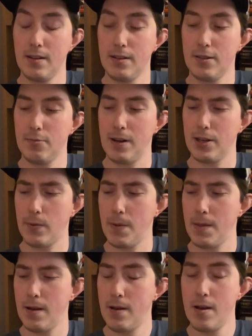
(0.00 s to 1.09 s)
especially when
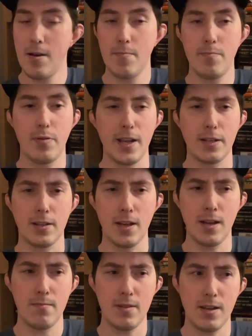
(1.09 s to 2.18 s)
the police
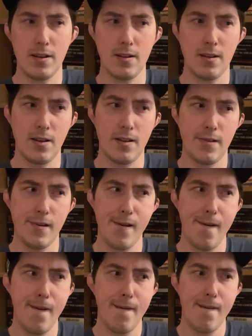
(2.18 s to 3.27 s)
come, and
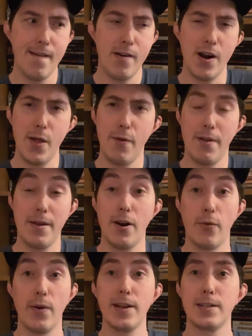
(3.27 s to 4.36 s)
rather than
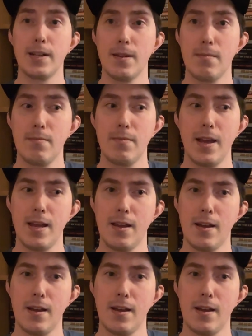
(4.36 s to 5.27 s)
arresting them, they